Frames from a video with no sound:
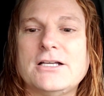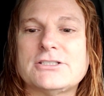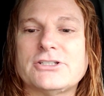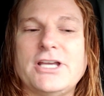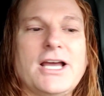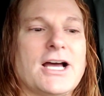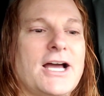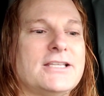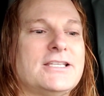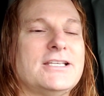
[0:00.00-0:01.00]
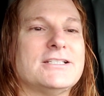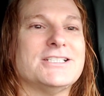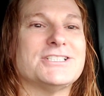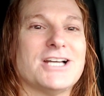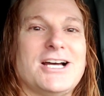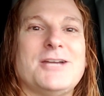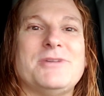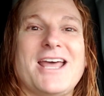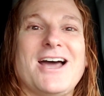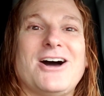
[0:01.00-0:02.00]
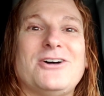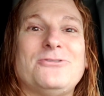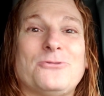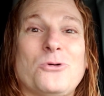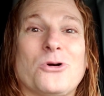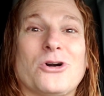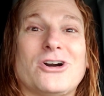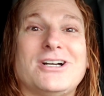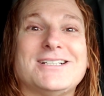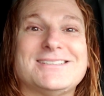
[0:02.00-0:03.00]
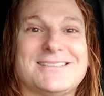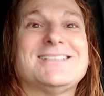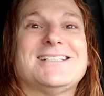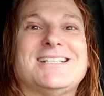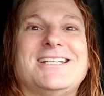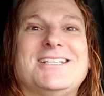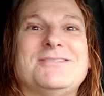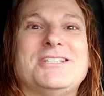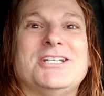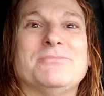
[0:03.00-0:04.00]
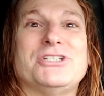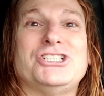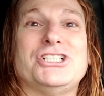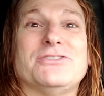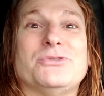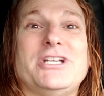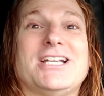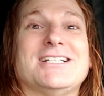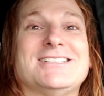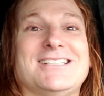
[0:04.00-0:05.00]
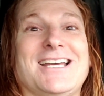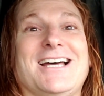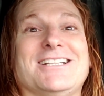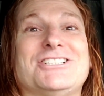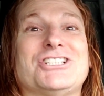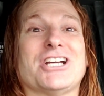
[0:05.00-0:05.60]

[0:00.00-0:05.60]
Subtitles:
So yeah, I think it is time now for the MPG of the week. Yeah, let's